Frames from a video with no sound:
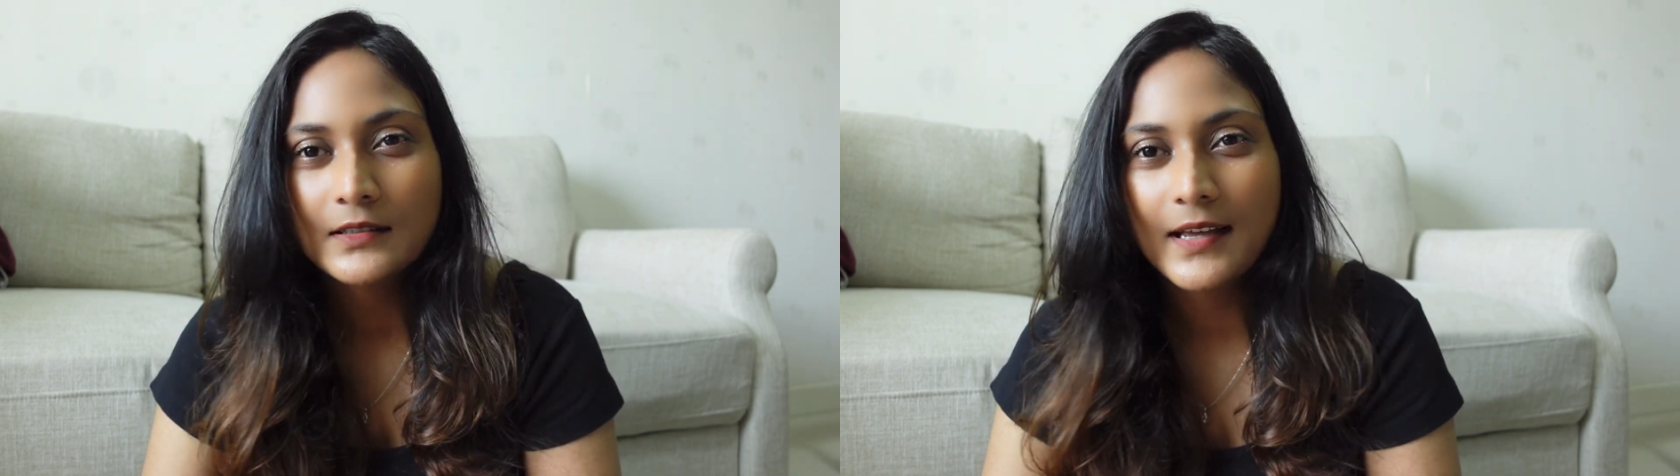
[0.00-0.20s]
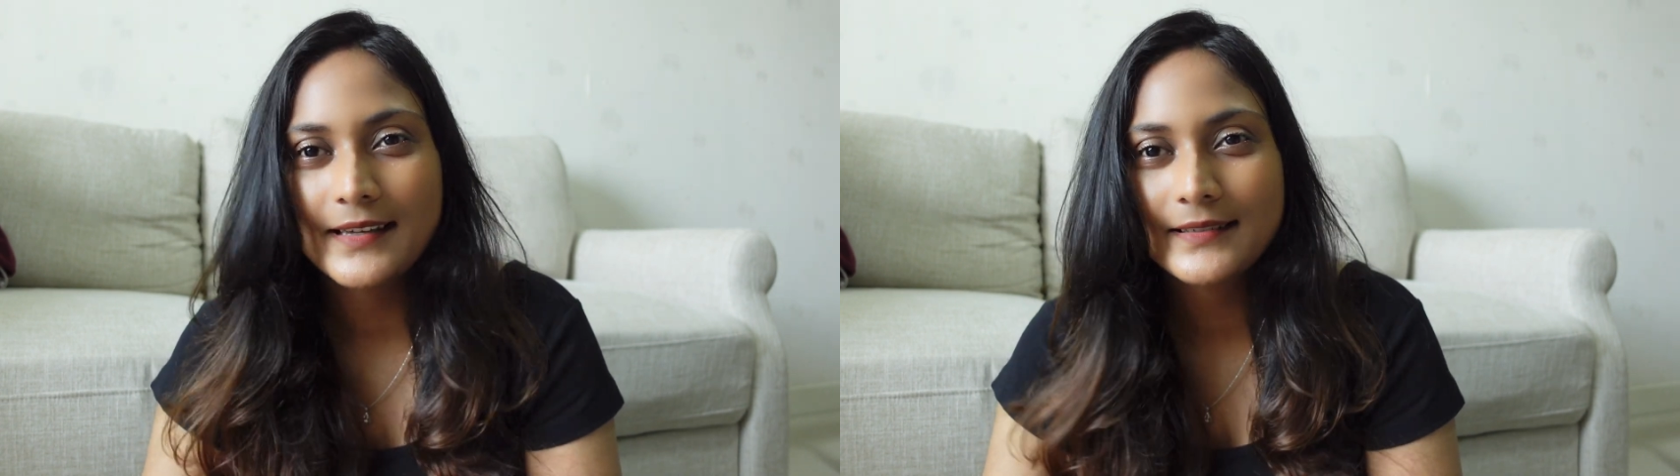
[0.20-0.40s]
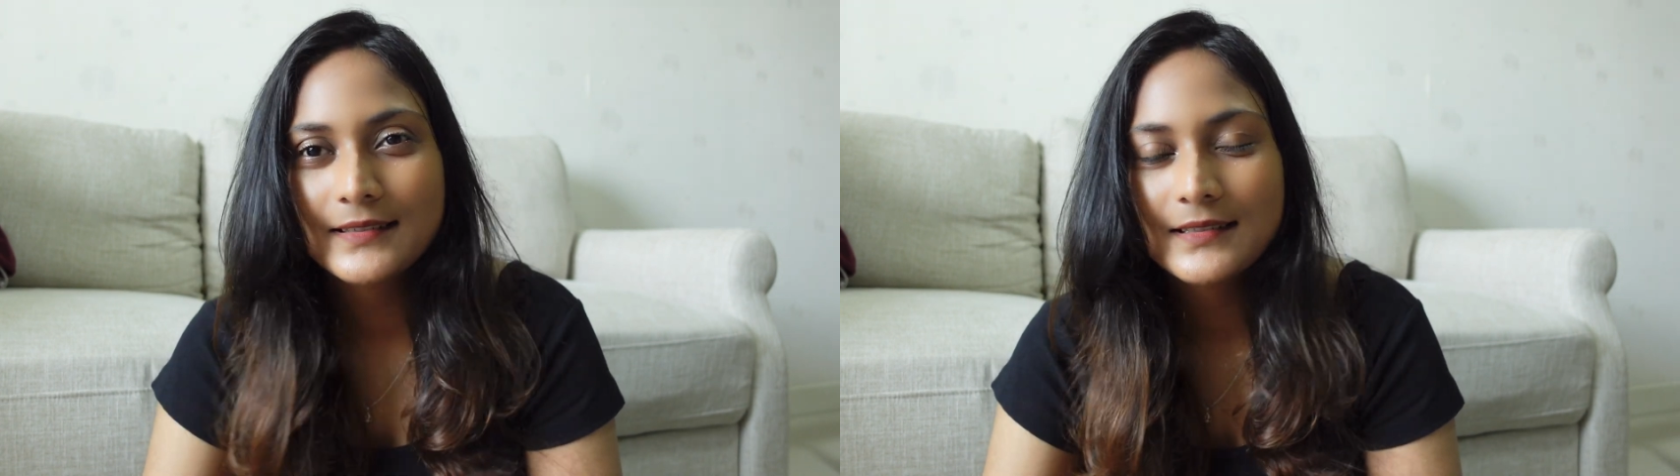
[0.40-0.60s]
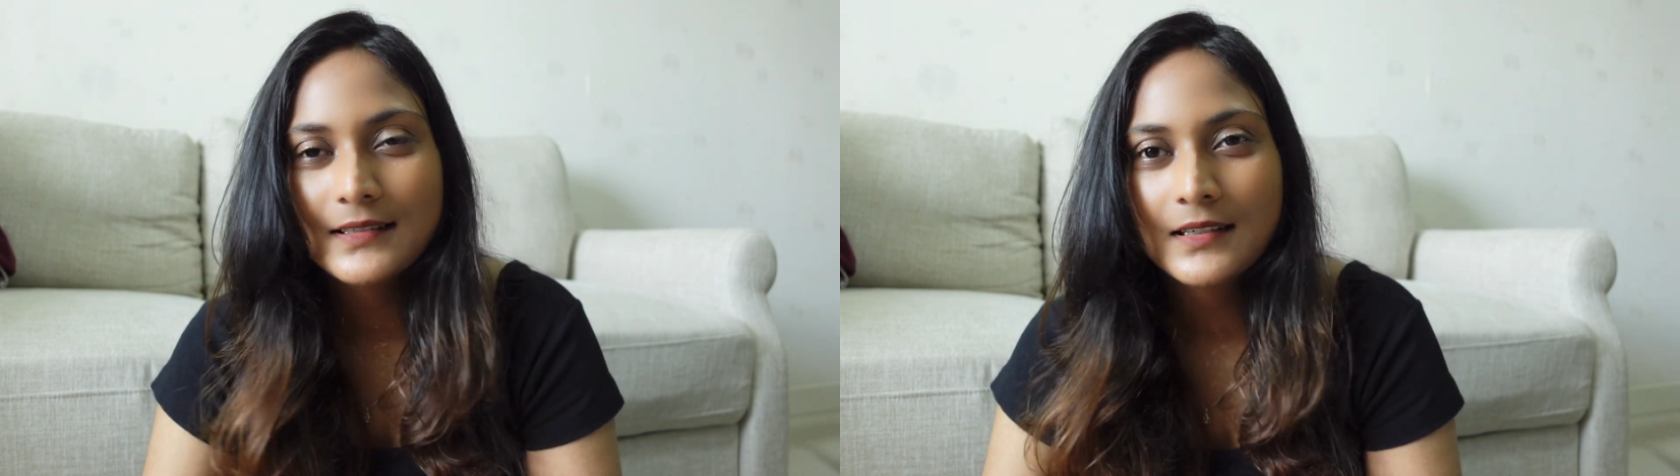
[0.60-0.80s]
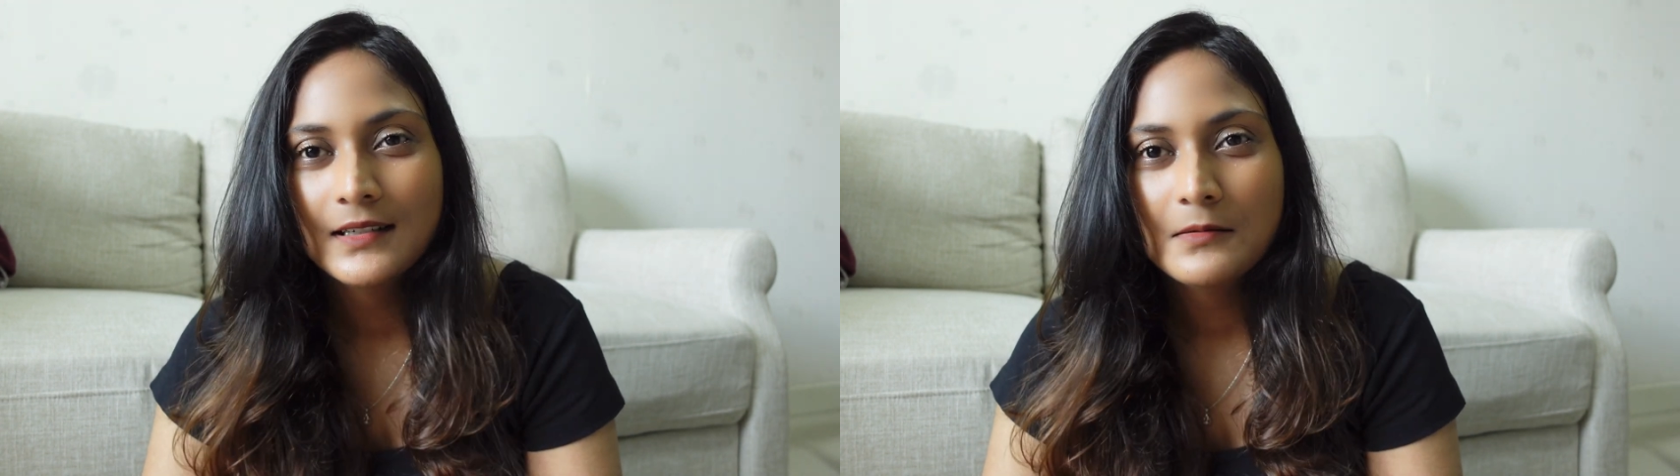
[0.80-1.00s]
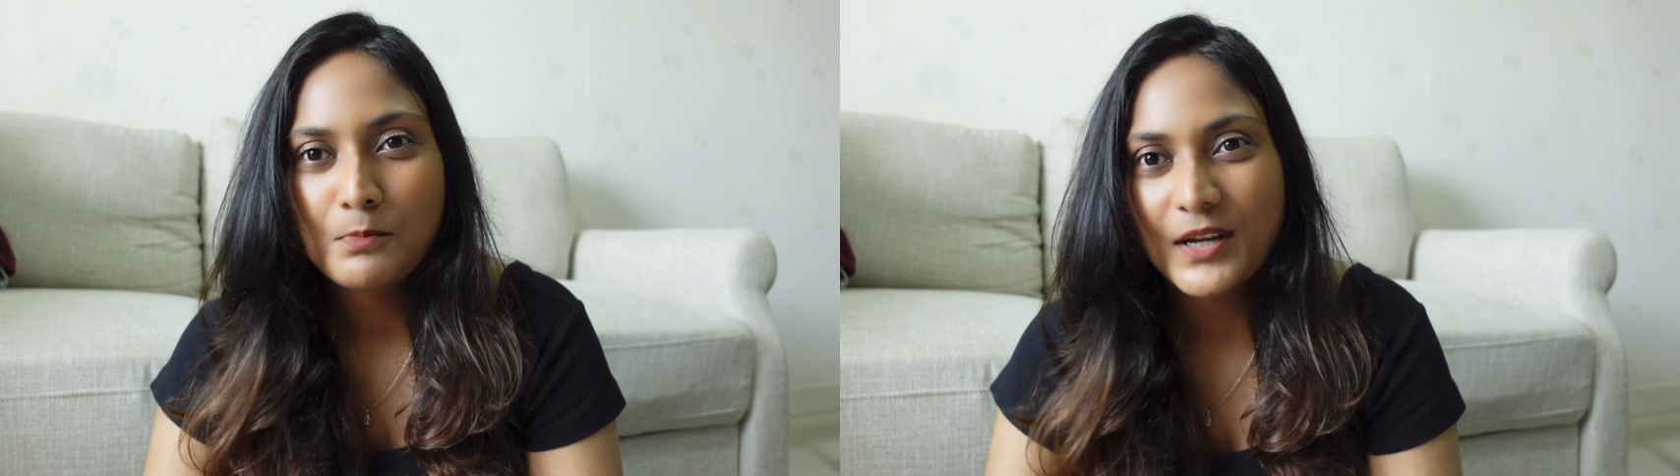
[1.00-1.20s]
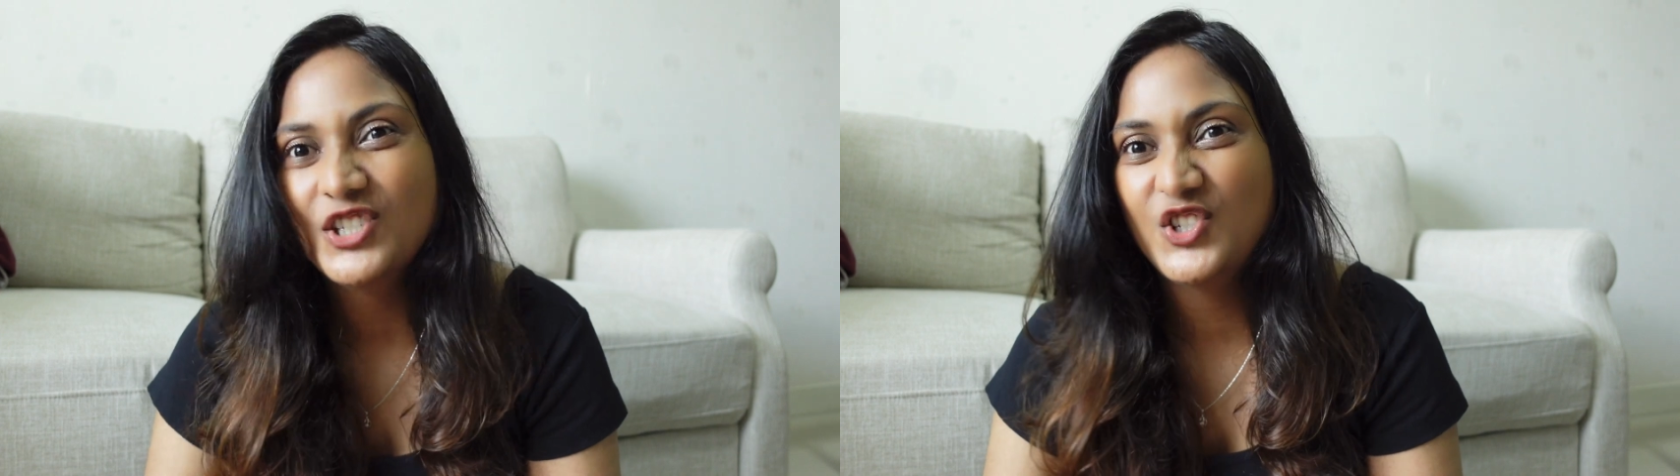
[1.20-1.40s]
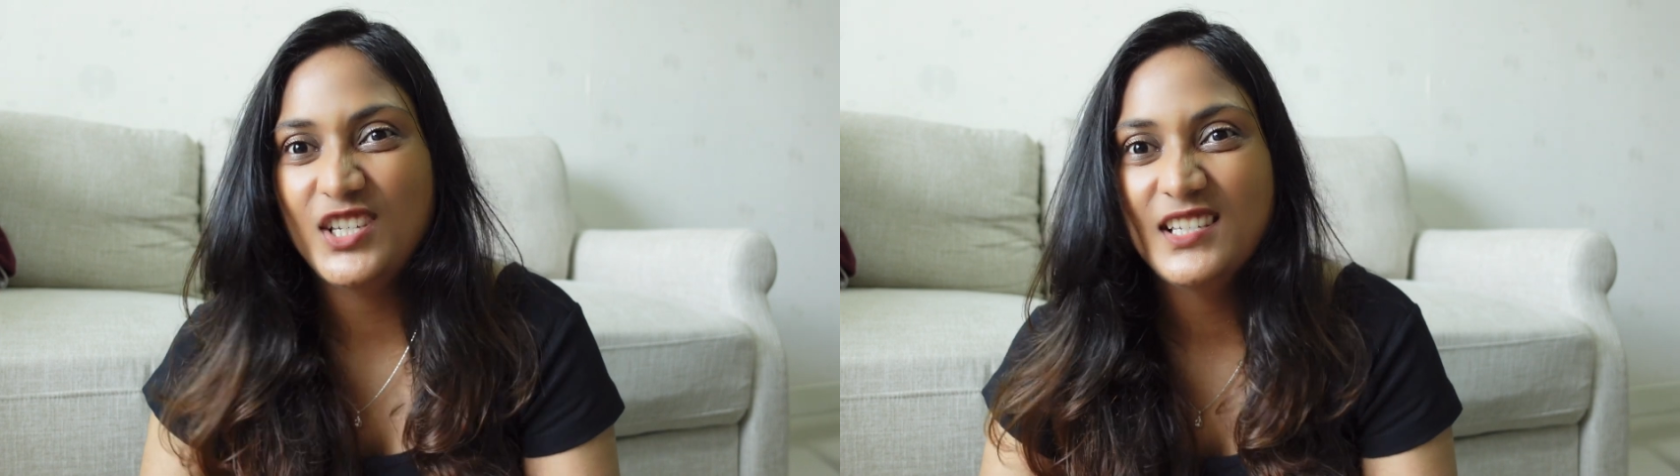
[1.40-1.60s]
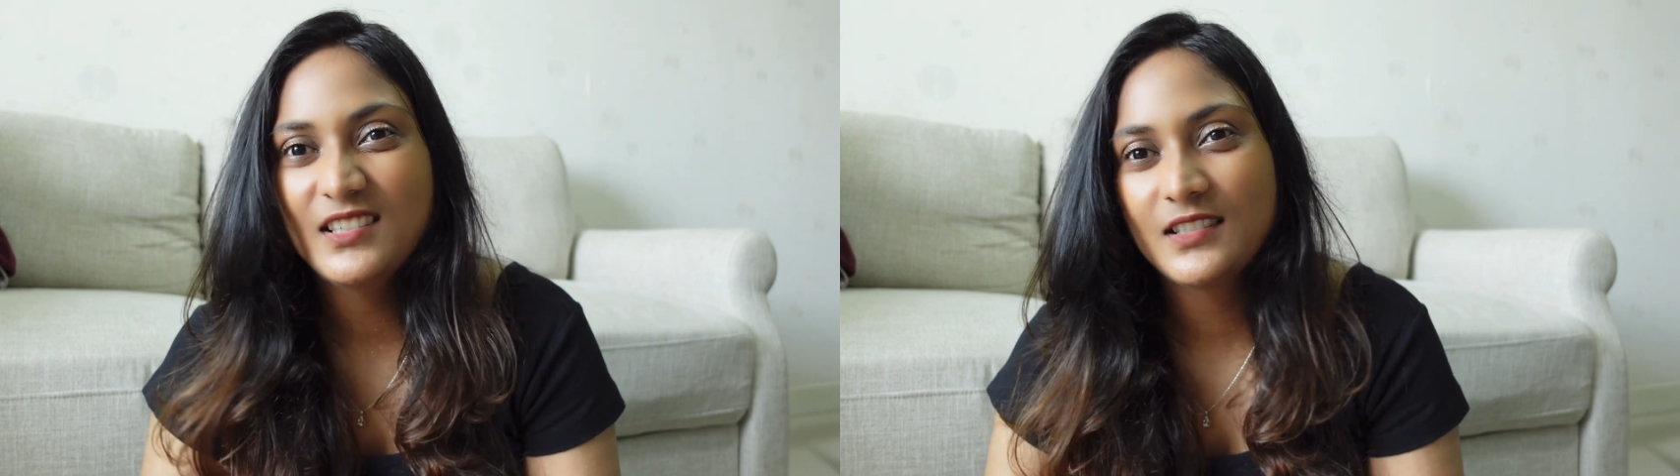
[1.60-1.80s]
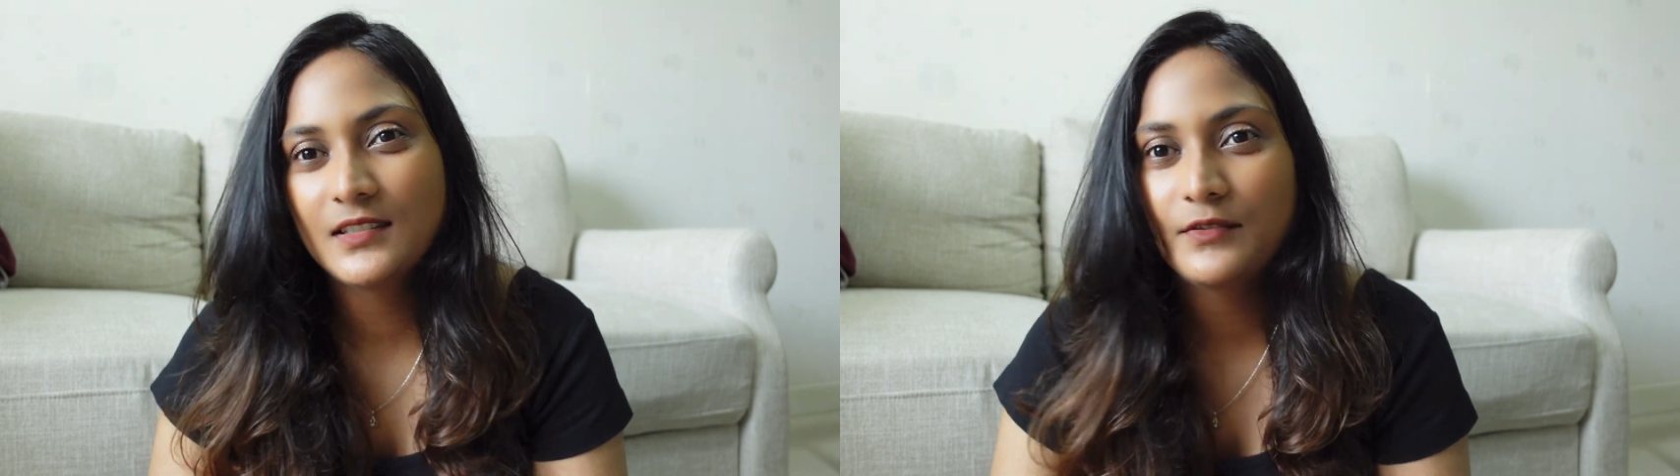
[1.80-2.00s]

and my jeans